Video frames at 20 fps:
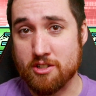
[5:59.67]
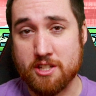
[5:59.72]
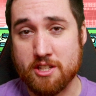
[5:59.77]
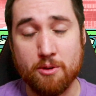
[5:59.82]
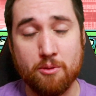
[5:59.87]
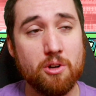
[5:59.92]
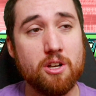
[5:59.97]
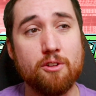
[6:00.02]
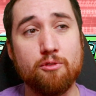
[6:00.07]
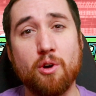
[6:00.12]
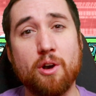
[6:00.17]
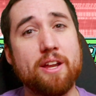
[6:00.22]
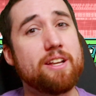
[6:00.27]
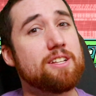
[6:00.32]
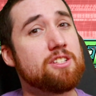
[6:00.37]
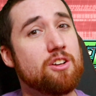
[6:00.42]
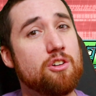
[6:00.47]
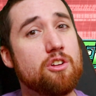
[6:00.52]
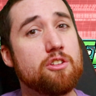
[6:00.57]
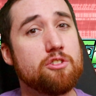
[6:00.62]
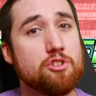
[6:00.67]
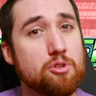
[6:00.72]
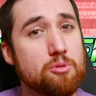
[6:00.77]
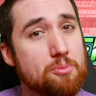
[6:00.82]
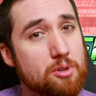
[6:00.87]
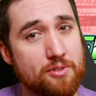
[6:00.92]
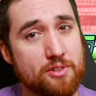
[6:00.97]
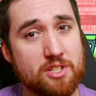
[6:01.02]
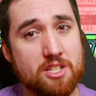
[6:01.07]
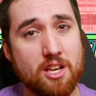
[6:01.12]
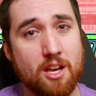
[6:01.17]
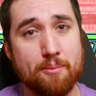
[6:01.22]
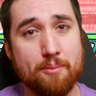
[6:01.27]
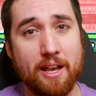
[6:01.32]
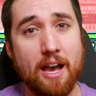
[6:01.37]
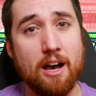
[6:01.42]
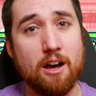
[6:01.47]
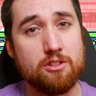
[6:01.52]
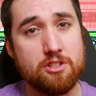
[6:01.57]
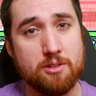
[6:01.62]
They wouldn't have waited till a new movie's coming
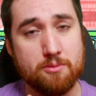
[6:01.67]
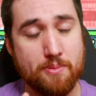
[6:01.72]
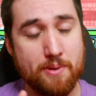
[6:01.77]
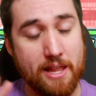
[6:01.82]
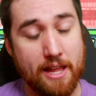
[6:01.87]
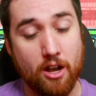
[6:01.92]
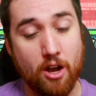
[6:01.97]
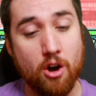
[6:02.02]
out to be like,